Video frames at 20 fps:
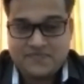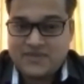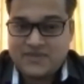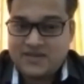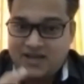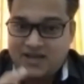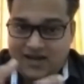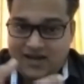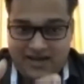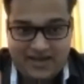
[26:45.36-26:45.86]

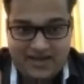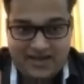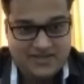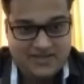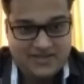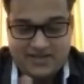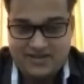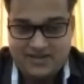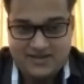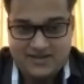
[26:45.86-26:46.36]
I
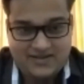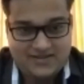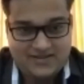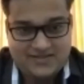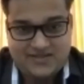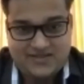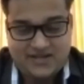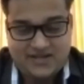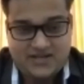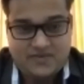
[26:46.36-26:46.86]

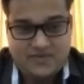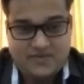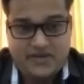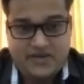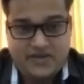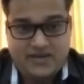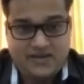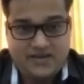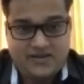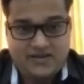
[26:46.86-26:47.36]
started my
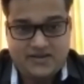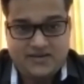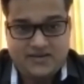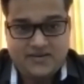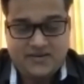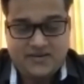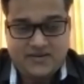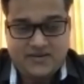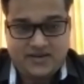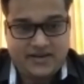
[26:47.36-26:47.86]
career
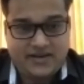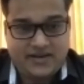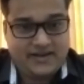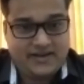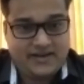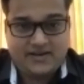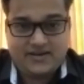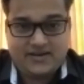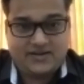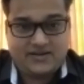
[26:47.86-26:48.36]
in
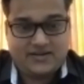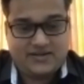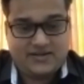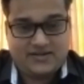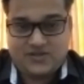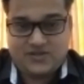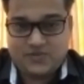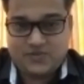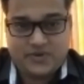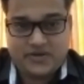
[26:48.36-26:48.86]

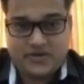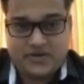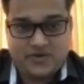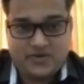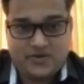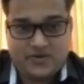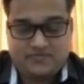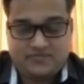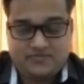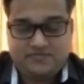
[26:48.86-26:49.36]
Supreme Court.
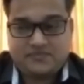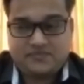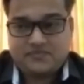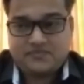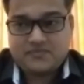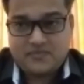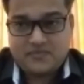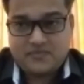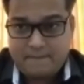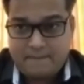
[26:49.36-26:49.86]

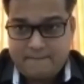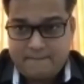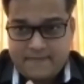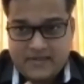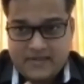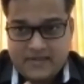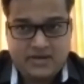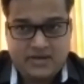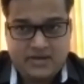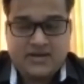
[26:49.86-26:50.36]

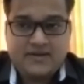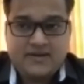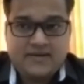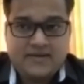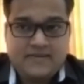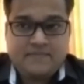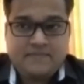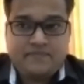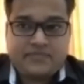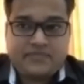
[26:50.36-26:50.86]
But
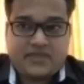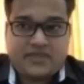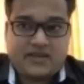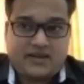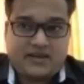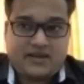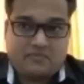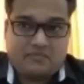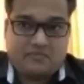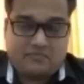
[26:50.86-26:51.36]

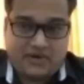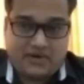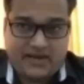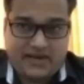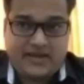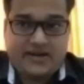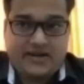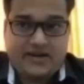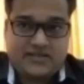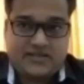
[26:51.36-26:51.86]
my
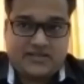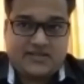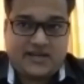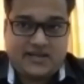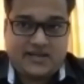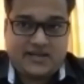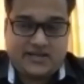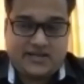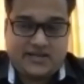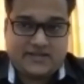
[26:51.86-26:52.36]

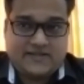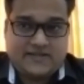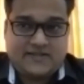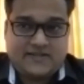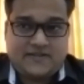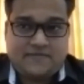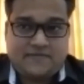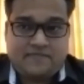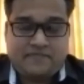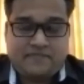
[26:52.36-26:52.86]
understanding is,
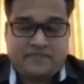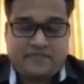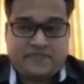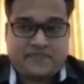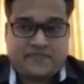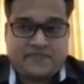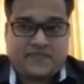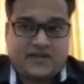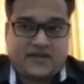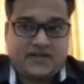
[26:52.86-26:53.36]

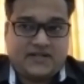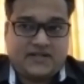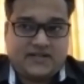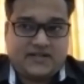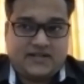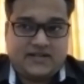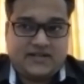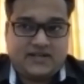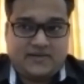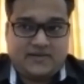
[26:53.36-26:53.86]

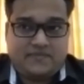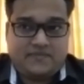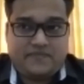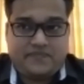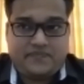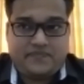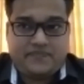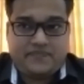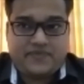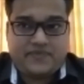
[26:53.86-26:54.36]
uh,
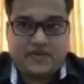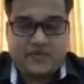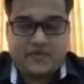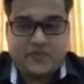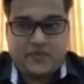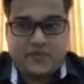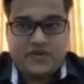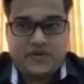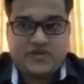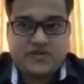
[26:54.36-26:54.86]

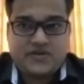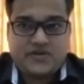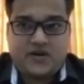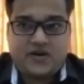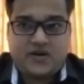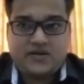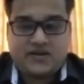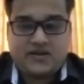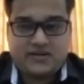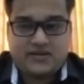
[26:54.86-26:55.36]
we should
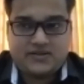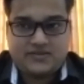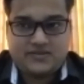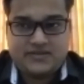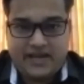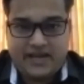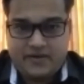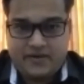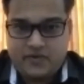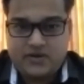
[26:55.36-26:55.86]
not
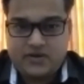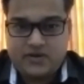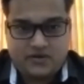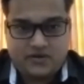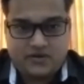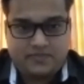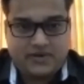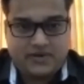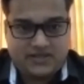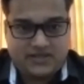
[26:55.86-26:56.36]
divert our
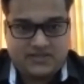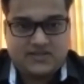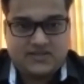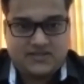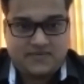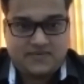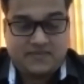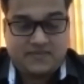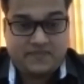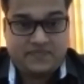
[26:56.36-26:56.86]
paths.
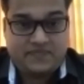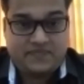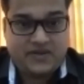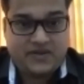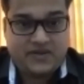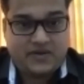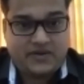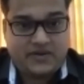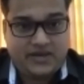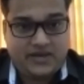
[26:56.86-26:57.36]

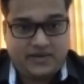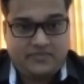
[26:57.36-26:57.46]
Okay,